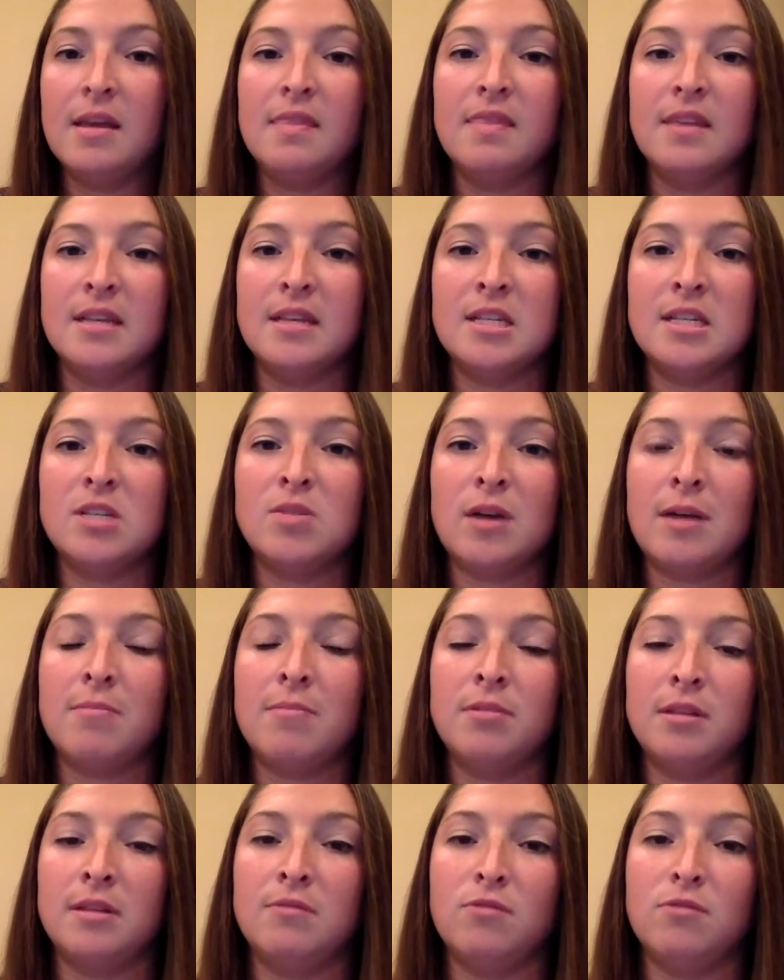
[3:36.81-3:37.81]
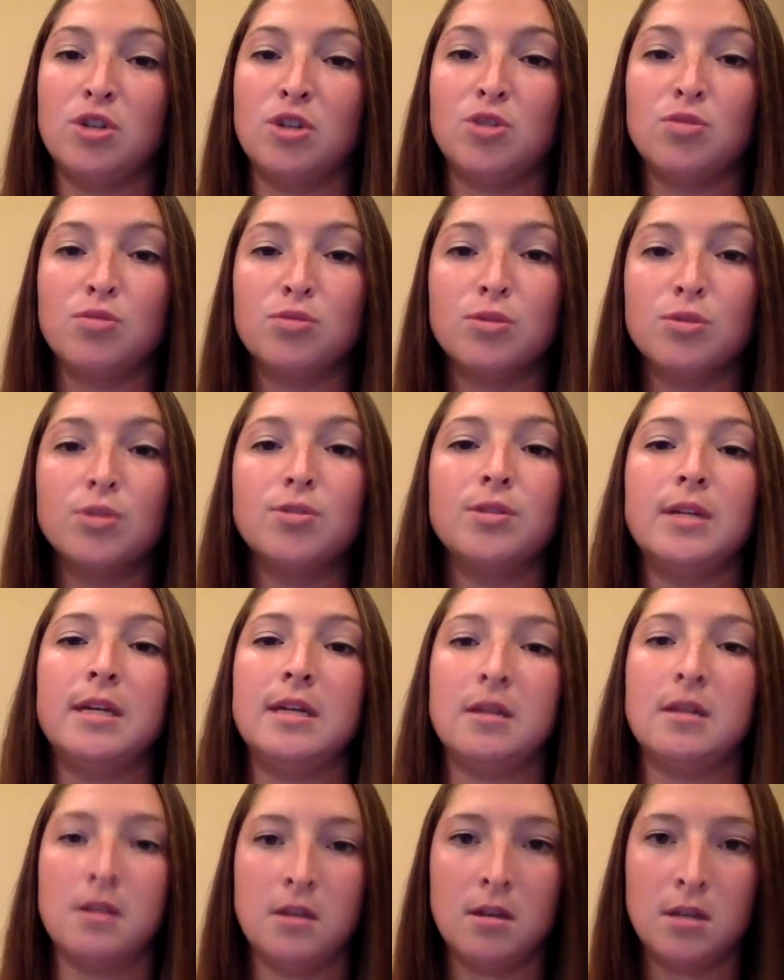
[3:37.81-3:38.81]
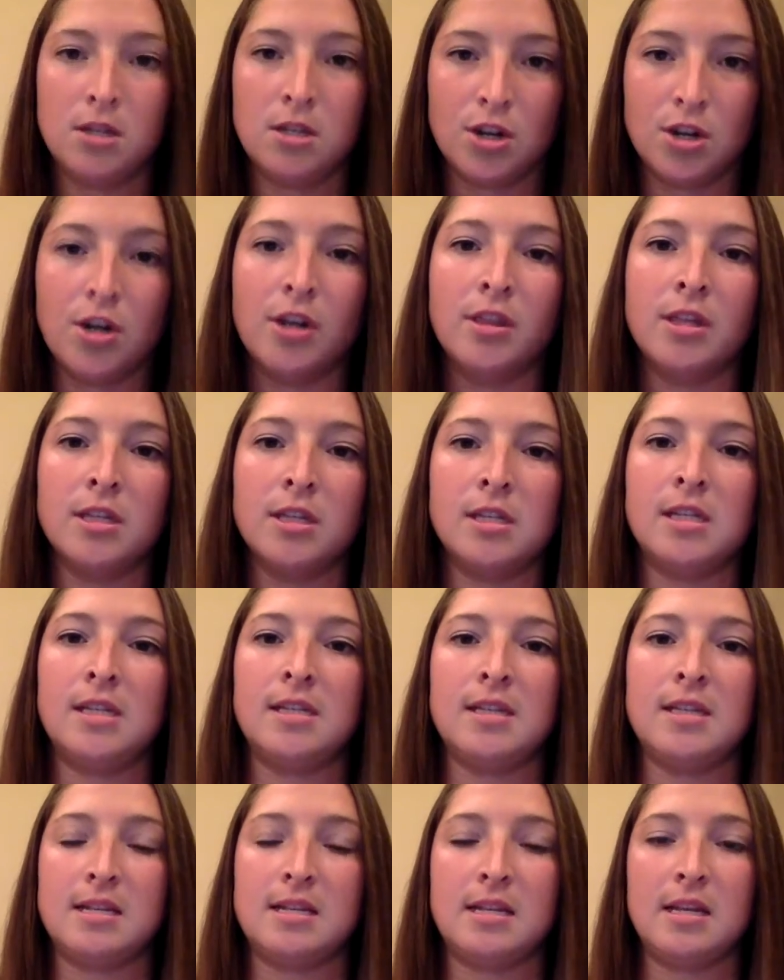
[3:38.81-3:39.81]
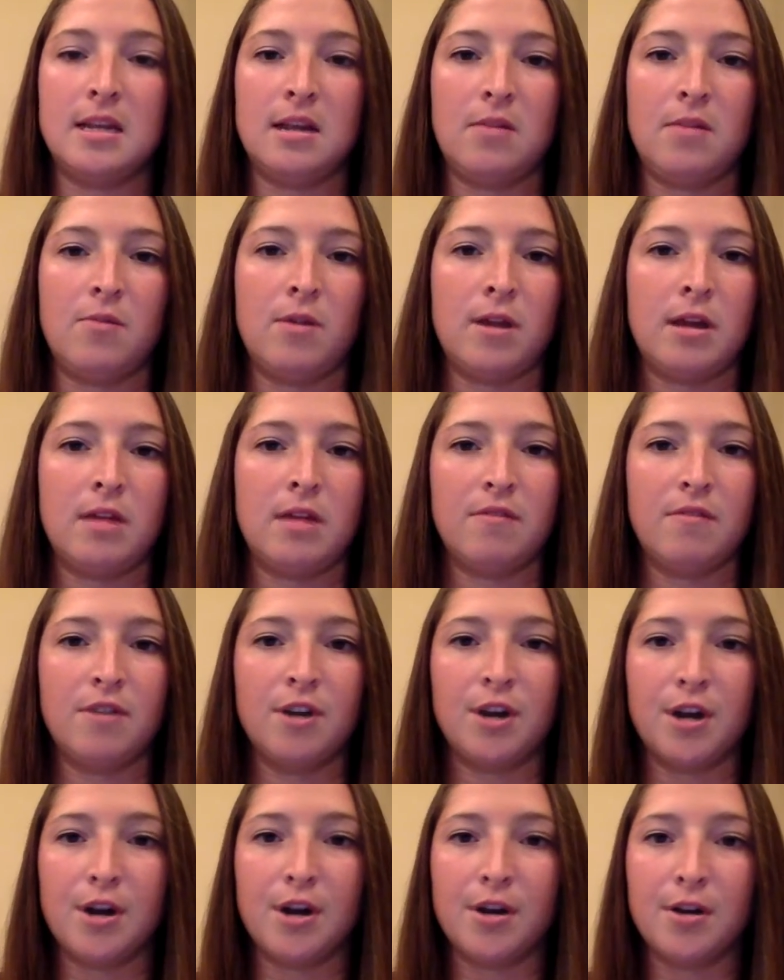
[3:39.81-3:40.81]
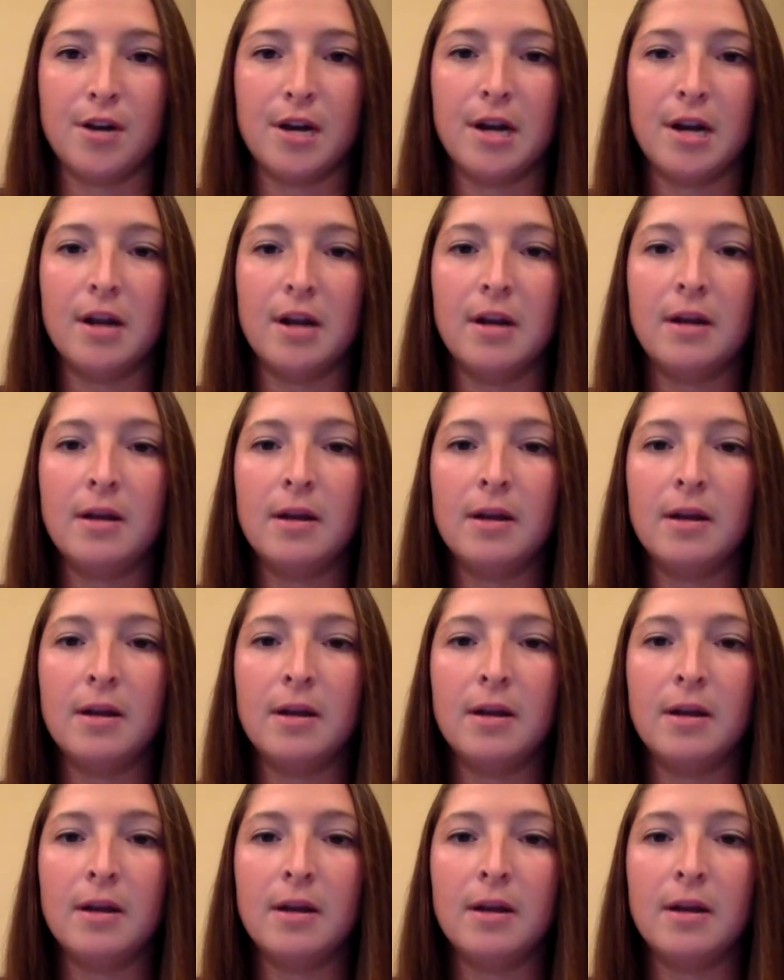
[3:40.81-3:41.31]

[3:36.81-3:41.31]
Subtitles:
This is, I believe, what truly started the success of networking for her career.